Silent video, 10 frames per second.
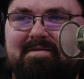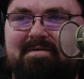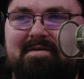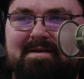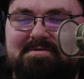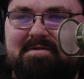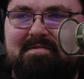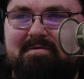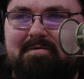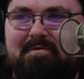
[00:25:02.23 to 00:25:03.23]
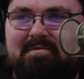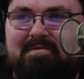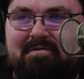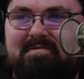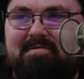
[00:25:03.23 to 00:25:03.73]
in the entry level
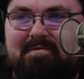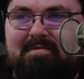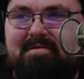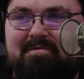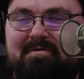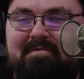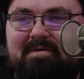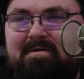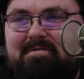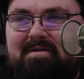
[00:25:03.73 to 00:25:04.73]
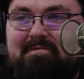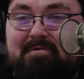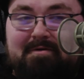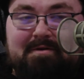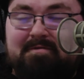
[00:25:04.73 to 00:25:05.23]
courses are still a very vital thing
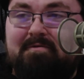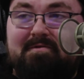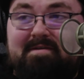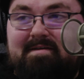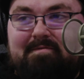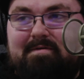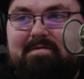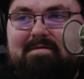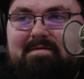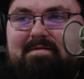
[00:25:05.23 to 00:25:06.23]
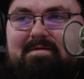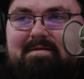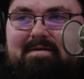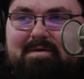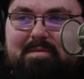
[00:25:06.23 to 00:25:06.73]
for a university as well.
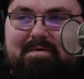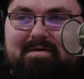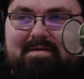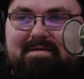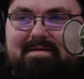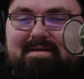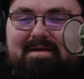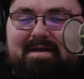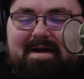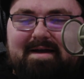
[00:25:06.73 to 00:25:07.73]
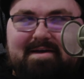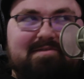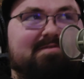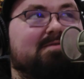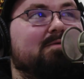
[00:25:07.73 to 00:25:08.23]
But I
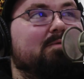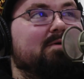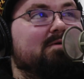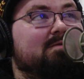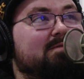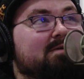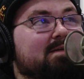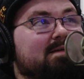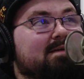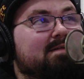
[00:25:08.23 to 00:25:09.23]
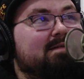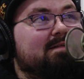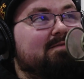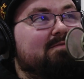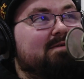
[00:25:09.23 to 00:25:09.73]
guess we're looking at
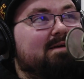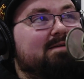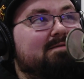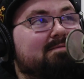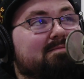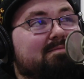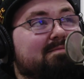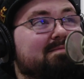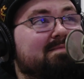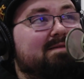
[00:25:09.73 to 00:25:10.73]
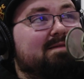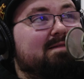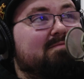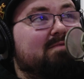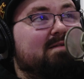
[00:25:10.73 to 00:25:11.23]
10,
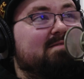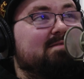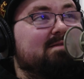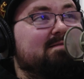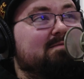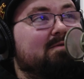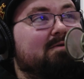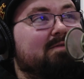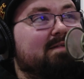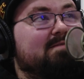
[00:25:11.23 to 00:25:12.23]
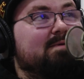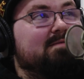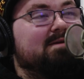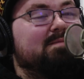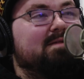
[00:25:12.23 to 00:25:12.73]
that's about
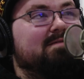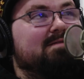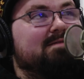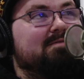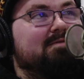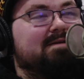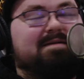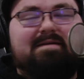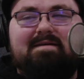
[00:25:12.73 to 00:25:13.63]
10 minutes left. Okay.